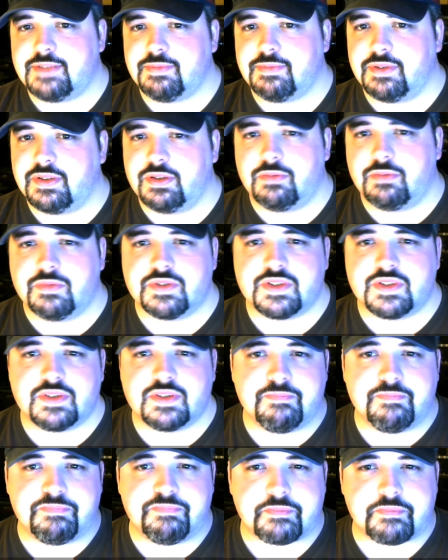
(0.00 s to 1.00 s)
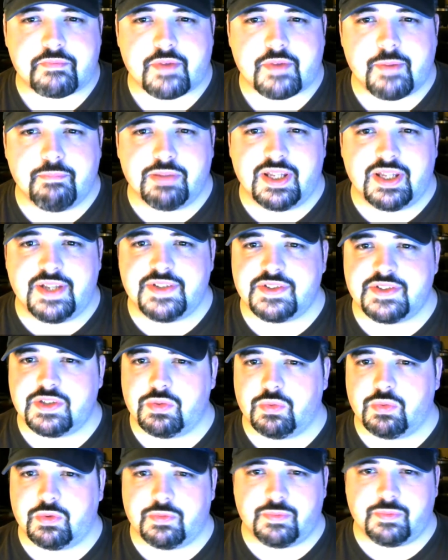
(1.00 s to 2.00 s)
but it almost blends
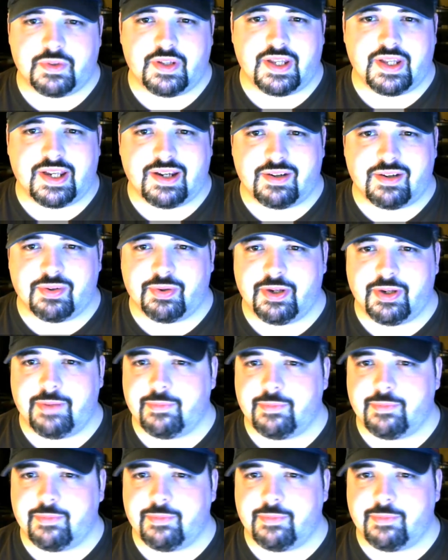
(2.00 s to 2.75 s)
into a more like a cream